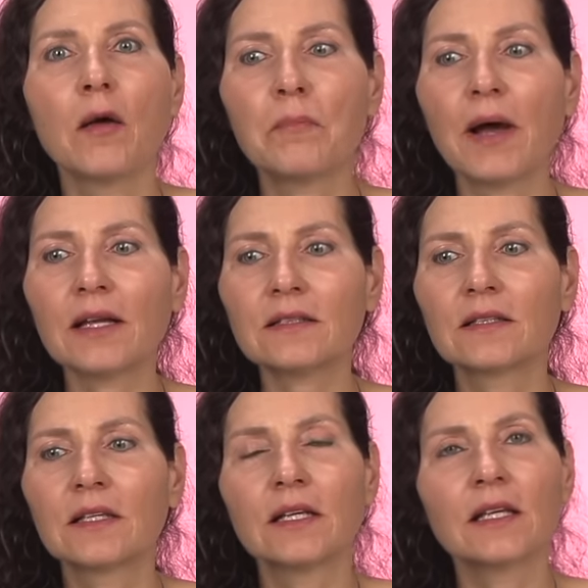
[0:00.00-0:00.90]
but
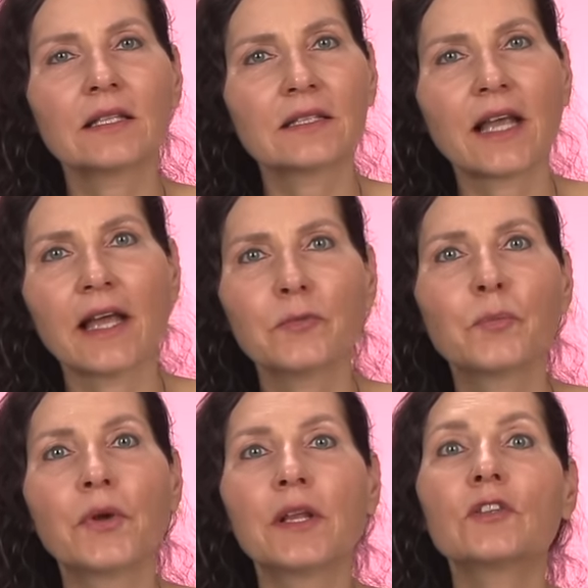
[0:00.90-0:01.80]
it can
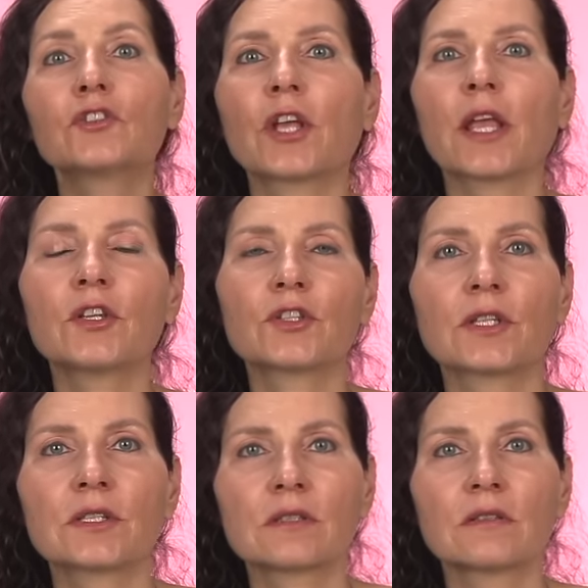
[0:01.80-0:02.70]
bring
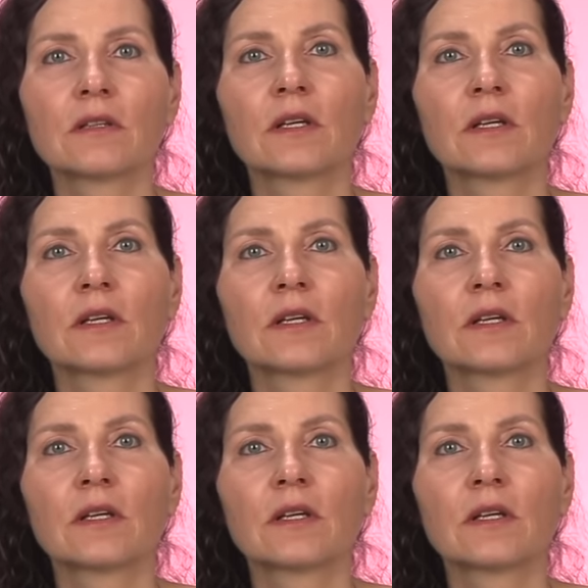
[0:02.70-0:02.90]
changes.